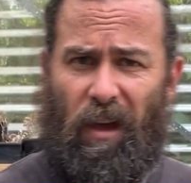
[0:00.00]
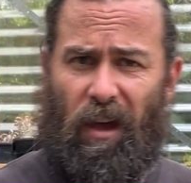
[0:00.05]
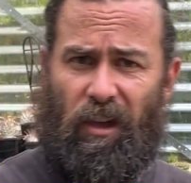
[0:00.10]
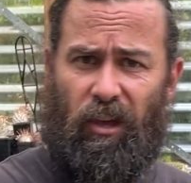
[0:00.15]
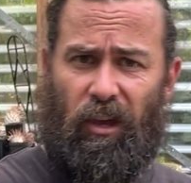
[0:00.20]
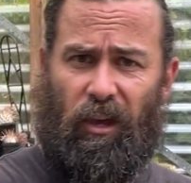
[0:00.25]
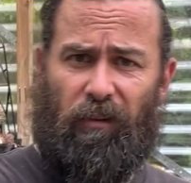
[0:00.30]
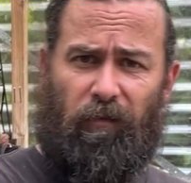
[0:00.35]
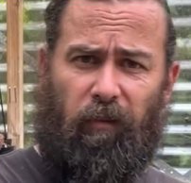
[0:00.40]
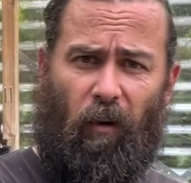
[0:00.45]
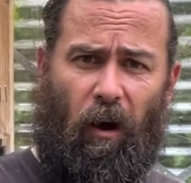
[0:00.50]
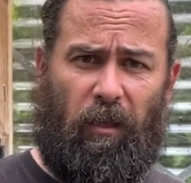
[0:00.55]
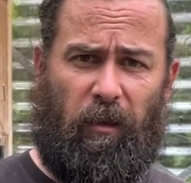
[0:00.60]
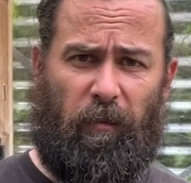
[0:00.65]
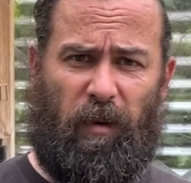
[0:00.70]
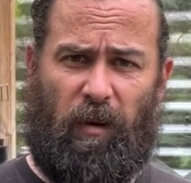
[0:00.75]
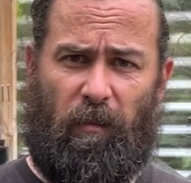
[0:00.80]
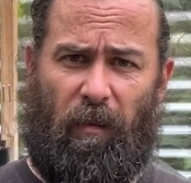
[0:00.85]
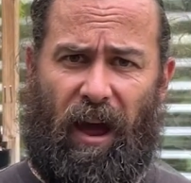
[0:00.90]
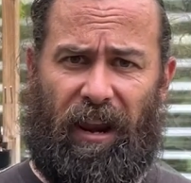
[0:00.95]
You can find them
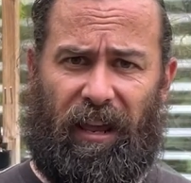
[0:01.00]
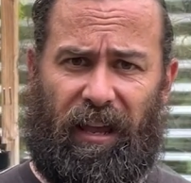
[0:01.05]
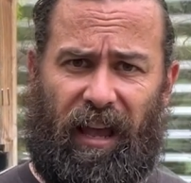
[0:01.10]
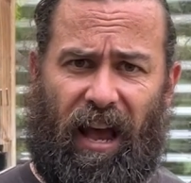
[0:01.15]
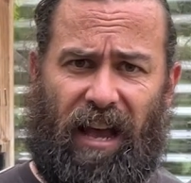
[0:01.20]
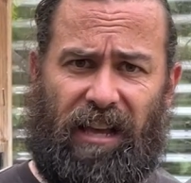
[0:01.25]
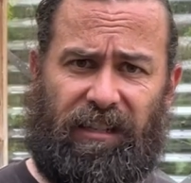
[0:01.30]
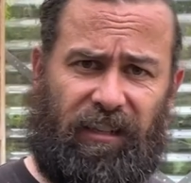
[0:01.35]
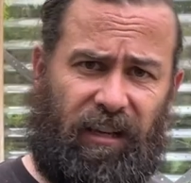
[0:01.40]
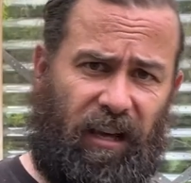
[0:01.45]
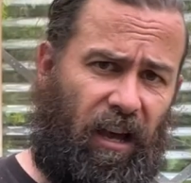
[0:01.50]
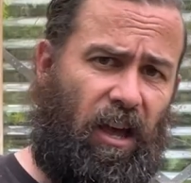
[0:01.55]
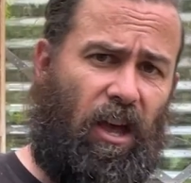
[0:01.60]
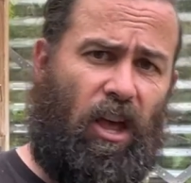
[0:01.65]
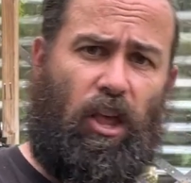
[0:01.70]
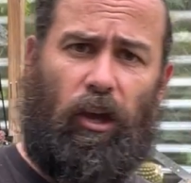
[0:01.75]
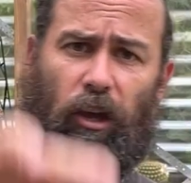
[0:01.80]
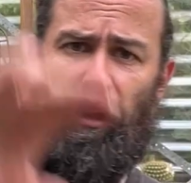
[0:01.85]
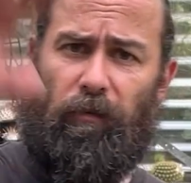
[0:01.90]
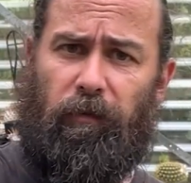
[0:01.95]
in Madagascar.
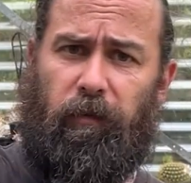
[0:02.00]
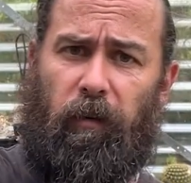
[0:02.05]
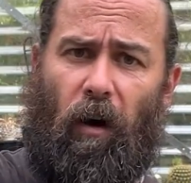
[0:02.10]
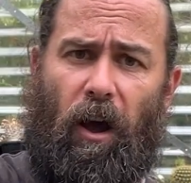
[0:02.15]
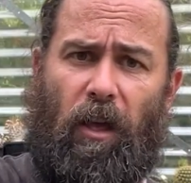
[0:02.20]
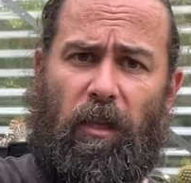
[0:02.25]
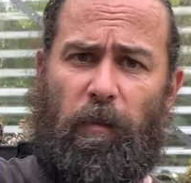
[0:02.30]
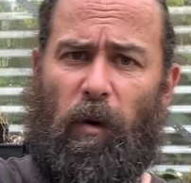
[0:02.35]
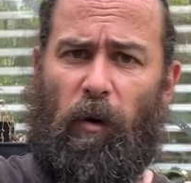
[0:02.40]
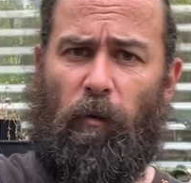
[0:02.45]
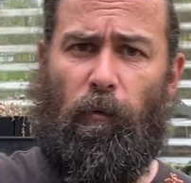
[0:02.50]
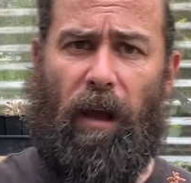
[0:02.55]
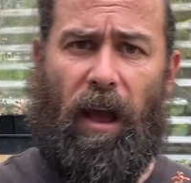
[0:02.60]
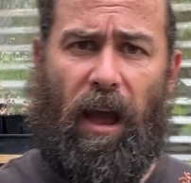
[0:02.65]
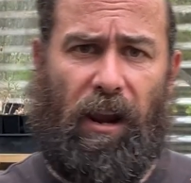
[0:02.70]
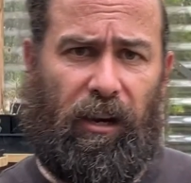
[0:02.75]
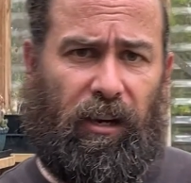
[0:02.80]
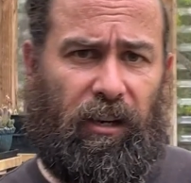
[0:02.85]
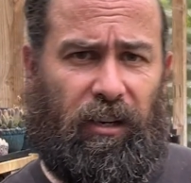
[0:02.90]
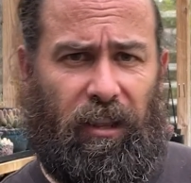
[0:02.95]
You can find them
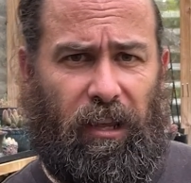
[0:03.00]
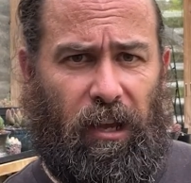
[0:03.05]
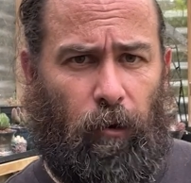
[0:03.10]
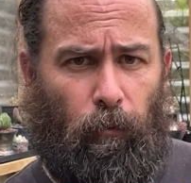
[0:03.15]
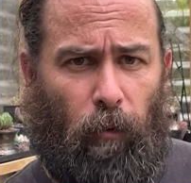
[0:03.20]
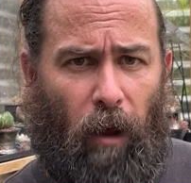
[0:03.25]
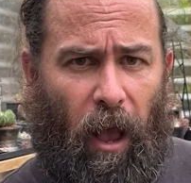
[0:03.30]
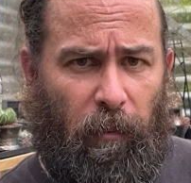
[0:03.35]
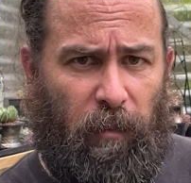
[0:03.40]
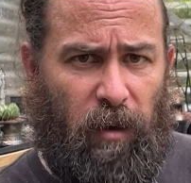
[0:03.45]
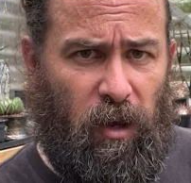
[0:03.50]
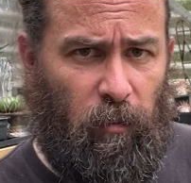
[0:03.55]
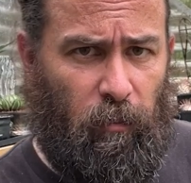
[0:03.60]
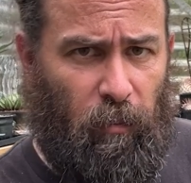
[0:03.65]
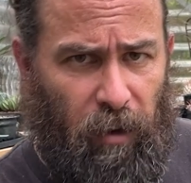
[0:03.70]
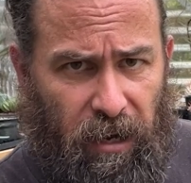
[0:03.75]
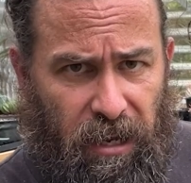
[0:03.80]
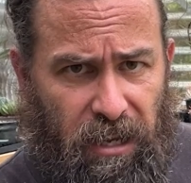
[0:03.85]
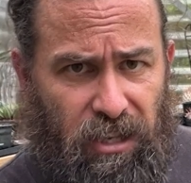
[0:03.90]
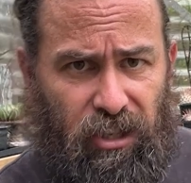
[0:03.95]
around into the Arabian
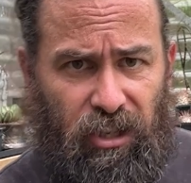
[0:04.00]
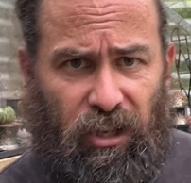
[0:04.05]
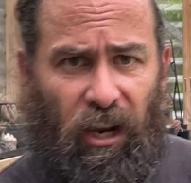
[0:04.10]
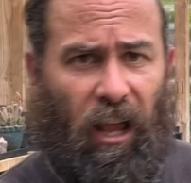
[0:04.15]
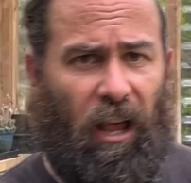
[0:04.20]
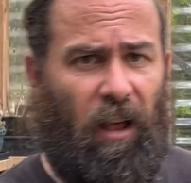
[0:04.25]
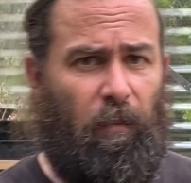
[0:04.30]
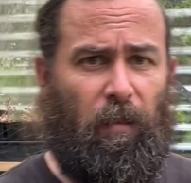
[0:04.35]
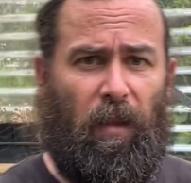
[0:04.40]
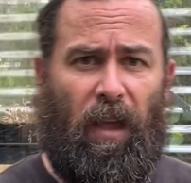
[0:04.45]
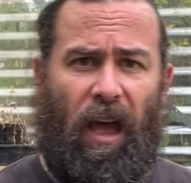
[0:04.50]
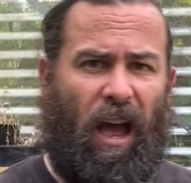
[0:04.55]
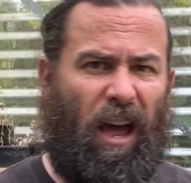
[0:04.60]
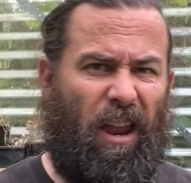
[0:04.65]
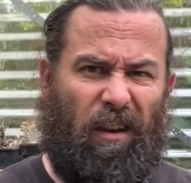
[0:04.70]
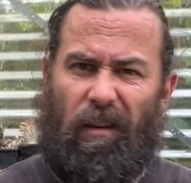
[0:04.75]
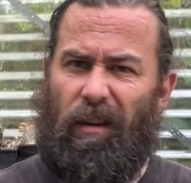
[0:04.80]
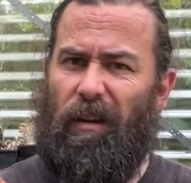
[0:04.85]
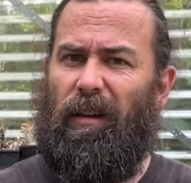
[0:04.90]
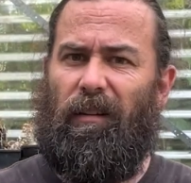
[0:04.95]
Peninsula and